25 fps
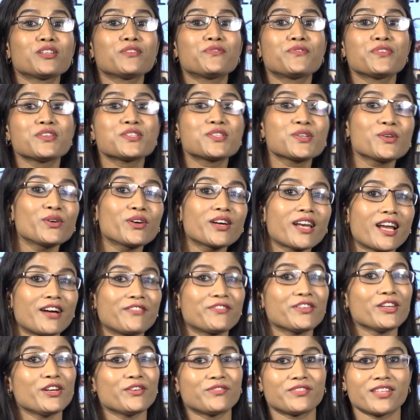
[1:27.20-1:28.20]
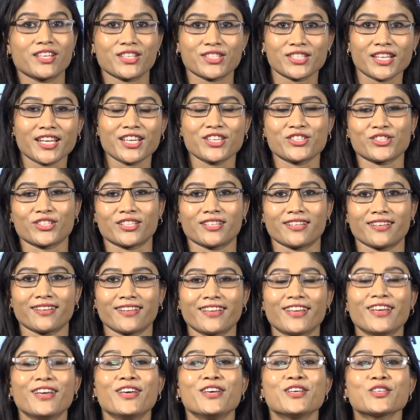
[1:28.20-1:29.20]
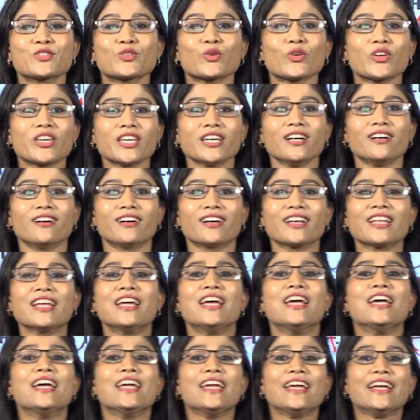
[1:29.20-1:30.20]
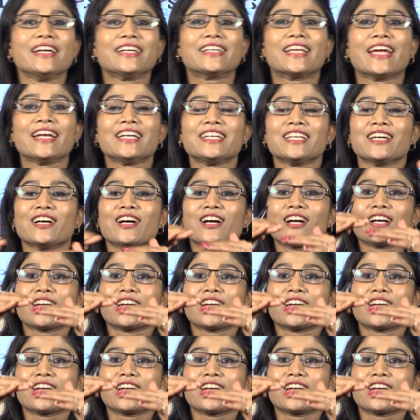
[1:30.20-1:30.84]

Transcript: the physiography of this region. So here it gets